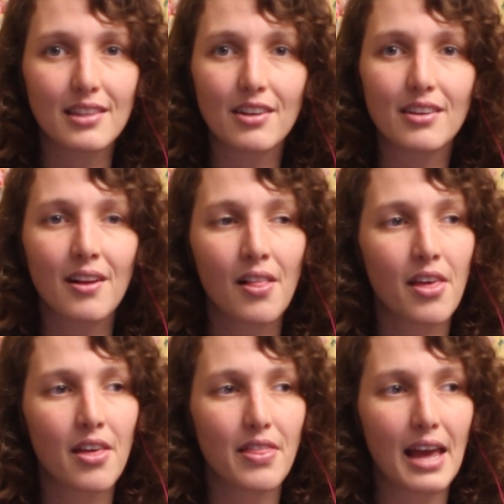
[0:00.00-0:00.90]

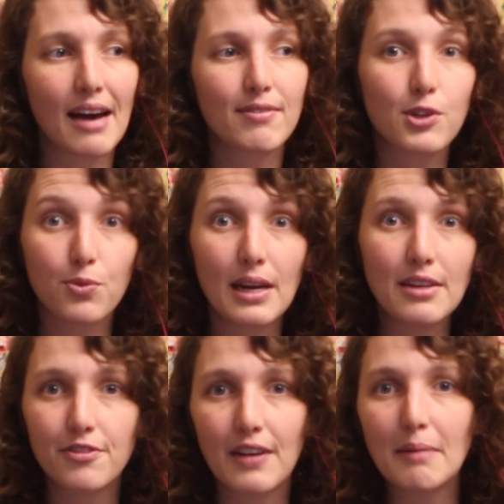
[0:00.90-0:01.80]
They have a
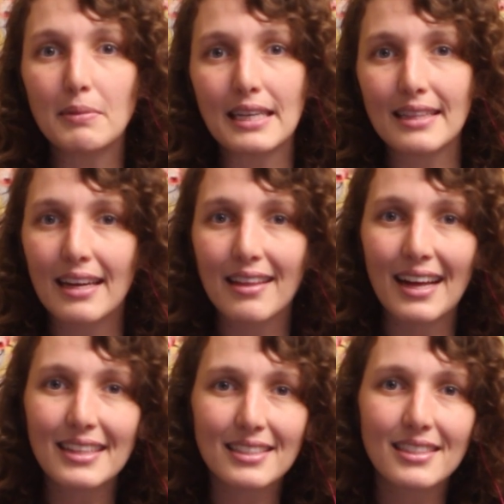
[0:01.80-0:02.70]
great family. Like
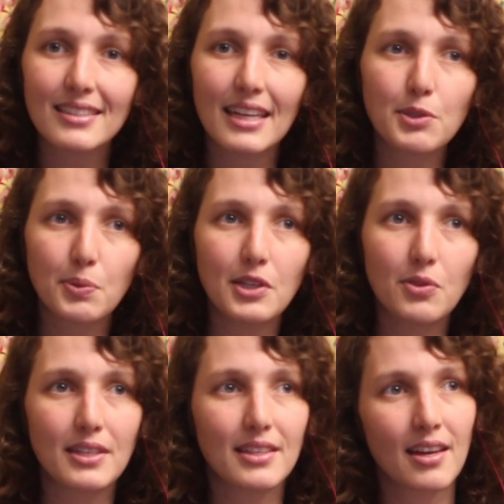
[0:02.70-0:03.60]
that's what you
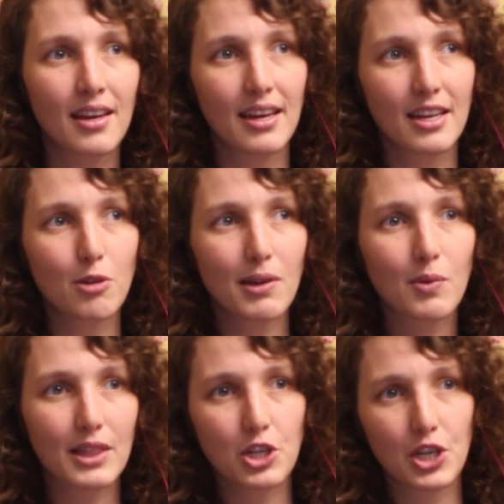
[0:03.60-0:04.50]
can, no matter
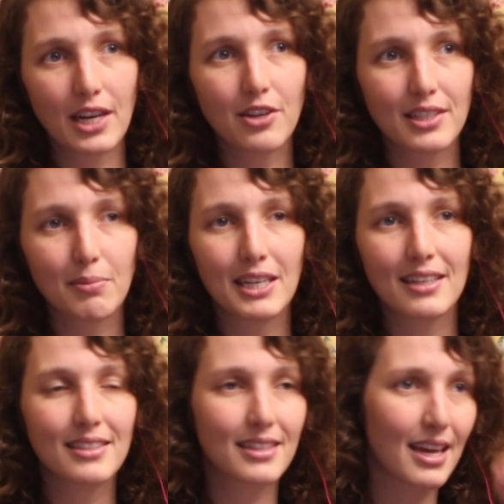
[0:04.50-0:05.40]
what the gender somebody
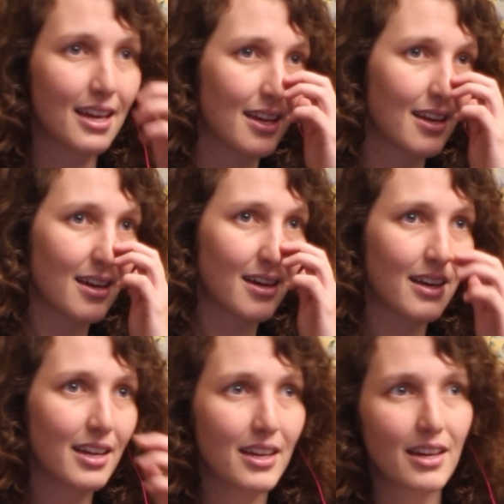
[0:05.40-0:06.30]
is, a
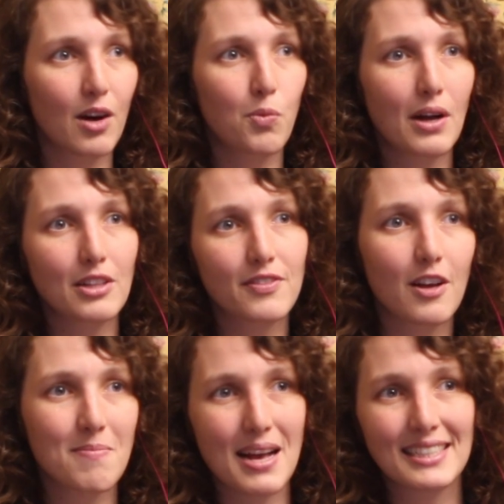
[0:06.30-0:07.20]

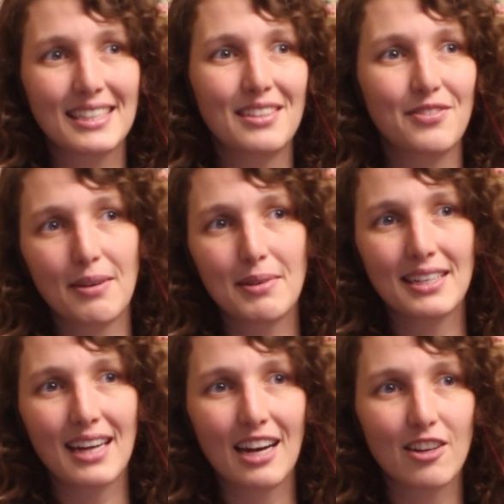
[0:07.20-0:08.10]
well-developed masculine and
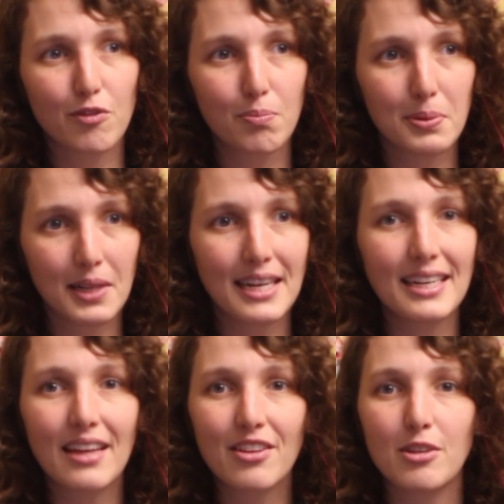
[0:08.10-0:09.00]
feminine kind of play
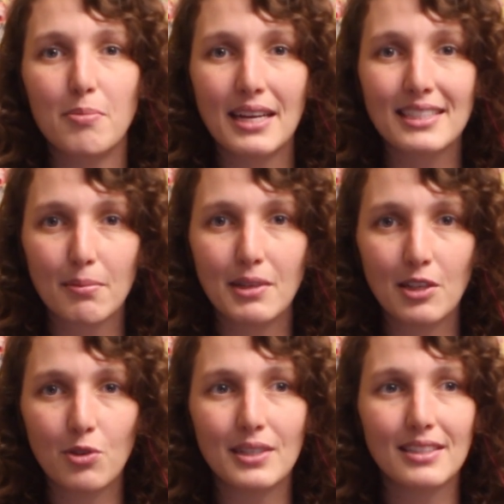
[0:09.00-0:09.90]
together to make somebody
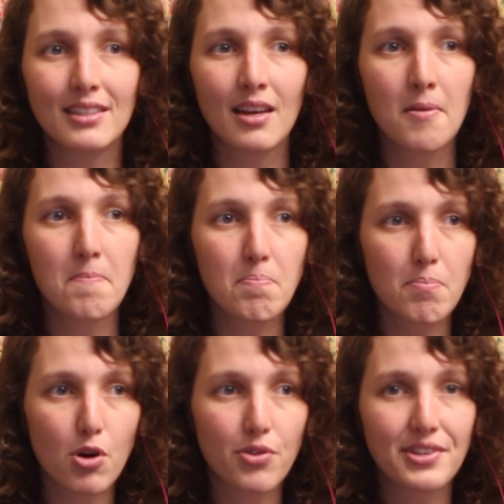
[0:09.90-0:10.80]
who is
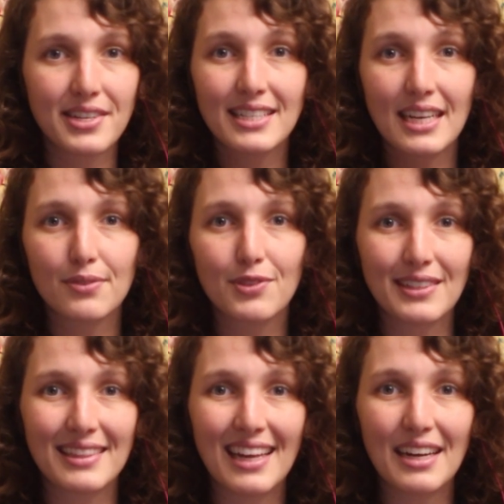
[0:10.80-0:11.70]
both successful
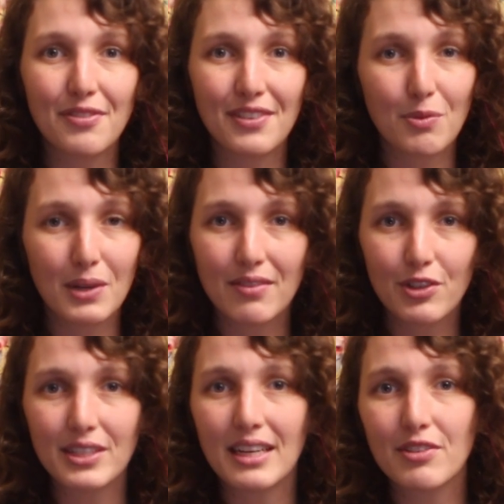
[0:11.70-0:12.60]
in life in whatever
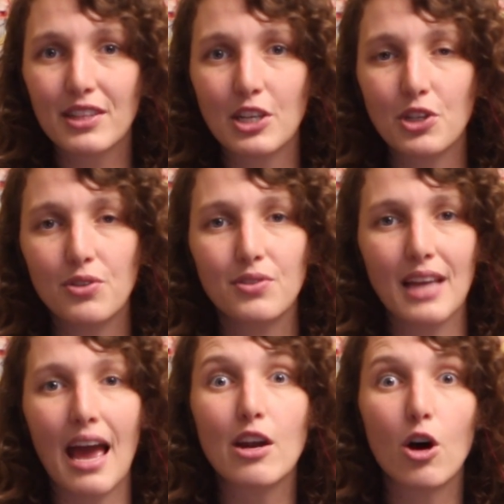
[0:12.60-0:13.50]
endeavor they choose,
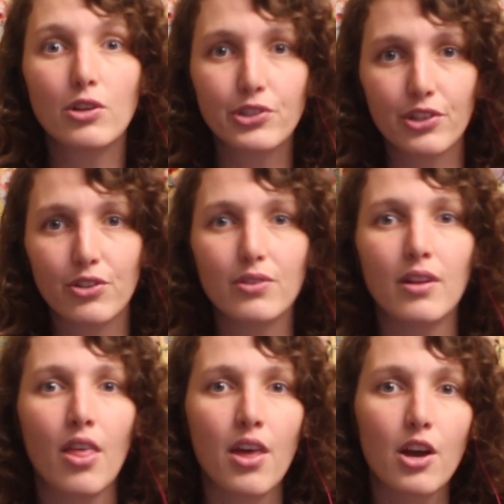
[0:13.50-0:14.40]
and
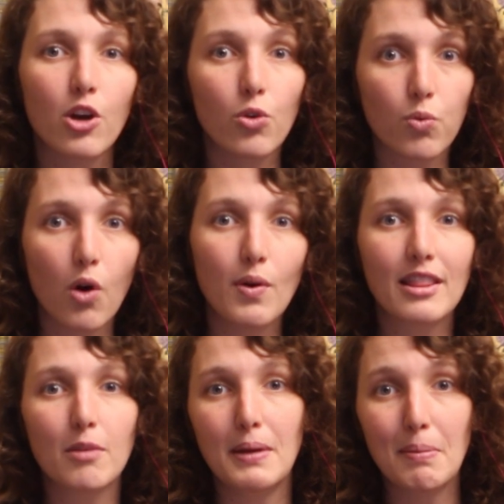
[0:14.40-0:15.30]
also growing
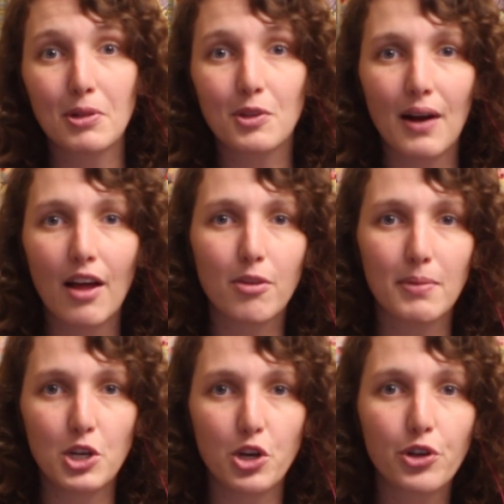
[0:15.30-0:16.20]
the people around them
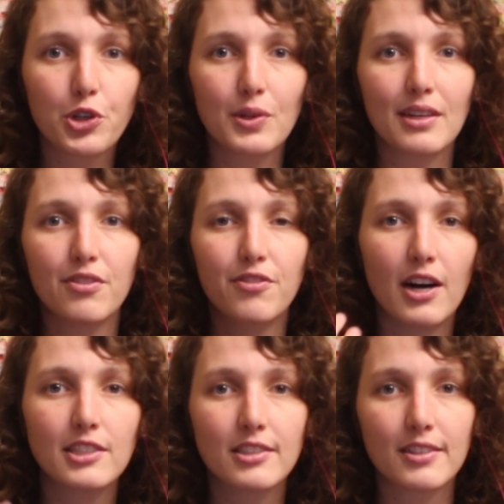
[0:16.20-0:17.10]
and nurturing and
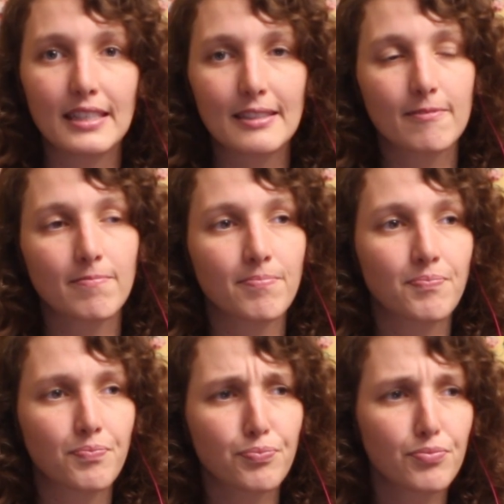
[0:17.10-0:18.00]
fostering.
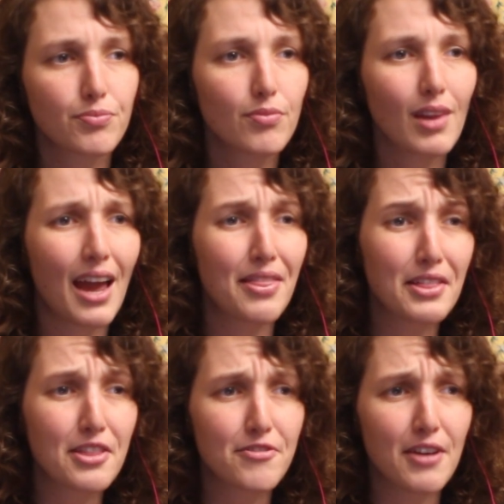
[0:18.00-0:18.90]
I
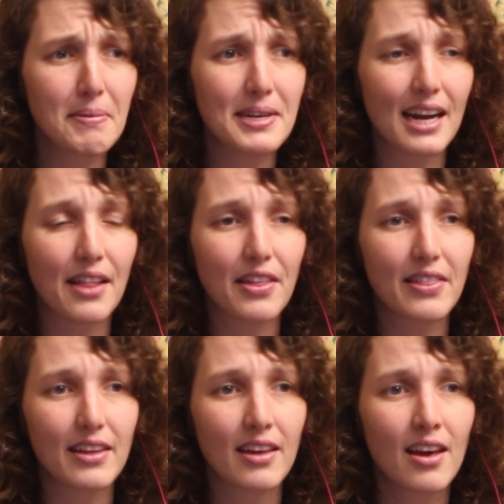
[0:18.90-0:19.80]
think the
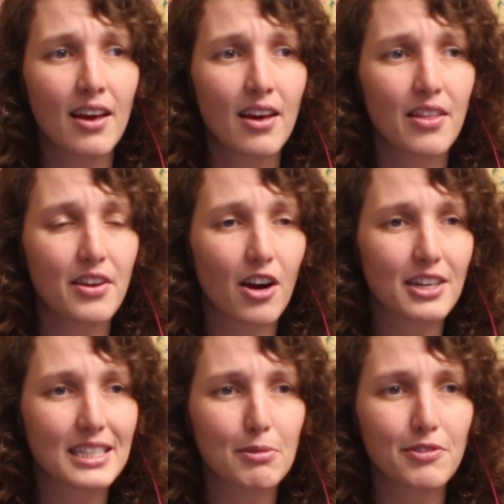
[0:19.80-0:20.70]
feminine, the
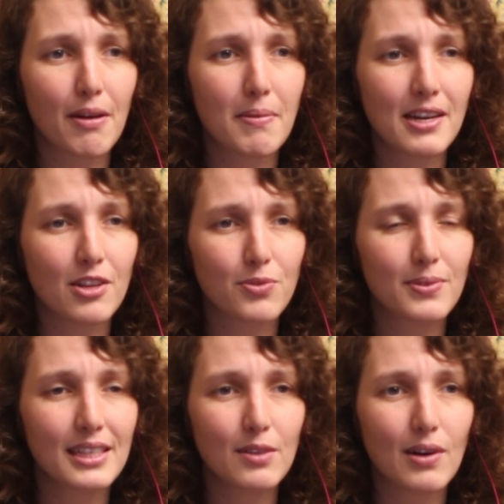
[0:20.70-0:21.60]
archetypal feminine is
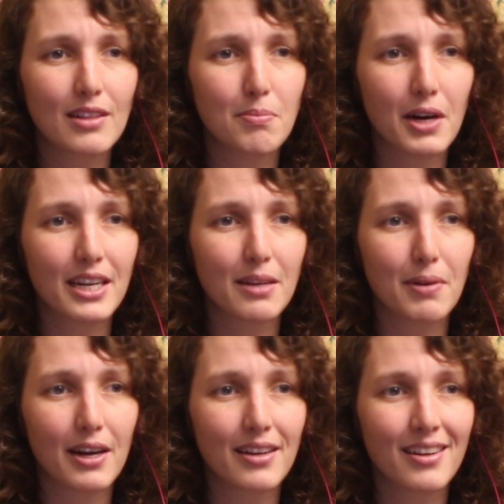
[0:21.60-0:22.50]
really well embodied
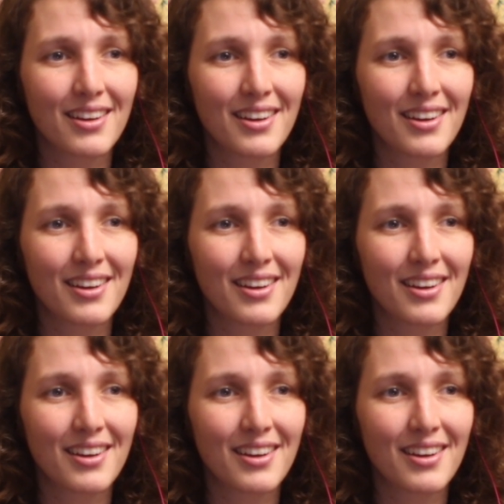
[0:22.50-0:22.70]
by,